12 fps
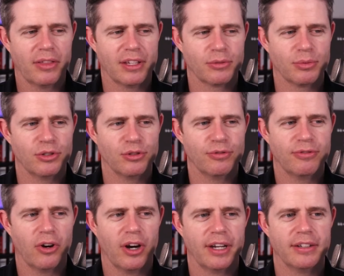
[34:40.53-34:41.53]
of the things we do
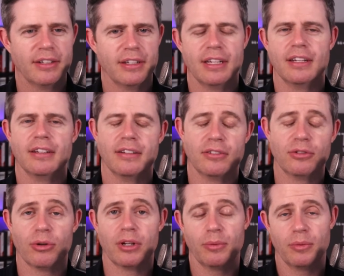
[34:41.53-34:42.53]
find in
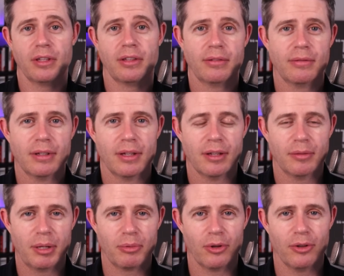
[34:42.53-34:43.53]
talking with
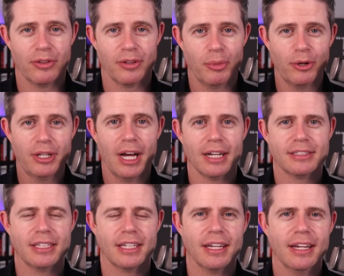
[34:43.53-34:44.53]
people on the
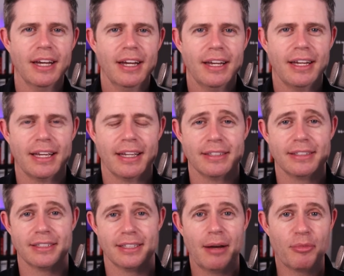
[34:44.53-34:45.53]
podcast here
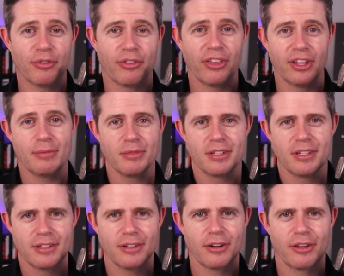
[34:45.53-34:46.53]
is there's a number of themes.
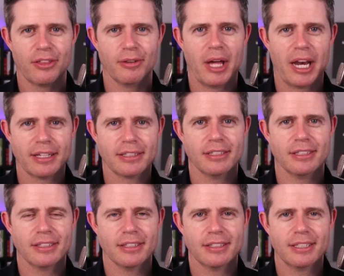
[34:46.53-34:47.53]
There's a lot of thematics
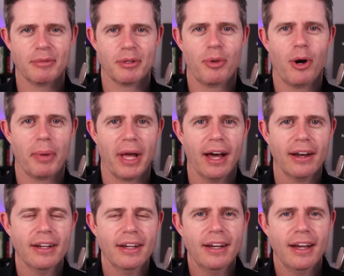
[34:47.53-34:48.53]
that, that seem to pop
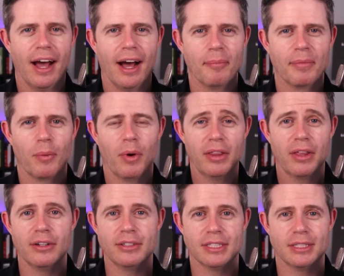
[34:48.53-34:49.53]
out. Um, one of
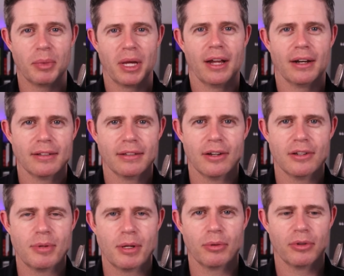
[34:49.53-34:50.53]
those is about
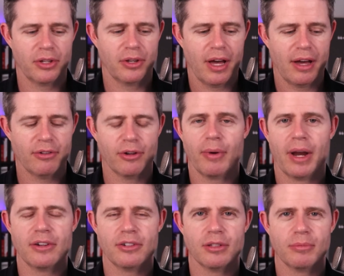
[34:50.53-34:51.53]
those people that you have
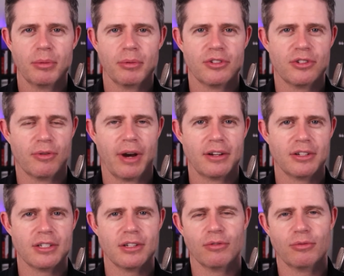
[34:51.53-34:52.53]
around you, the people that
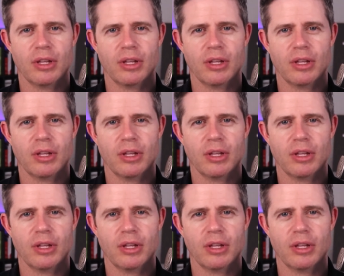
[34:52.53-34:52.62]
surround yourself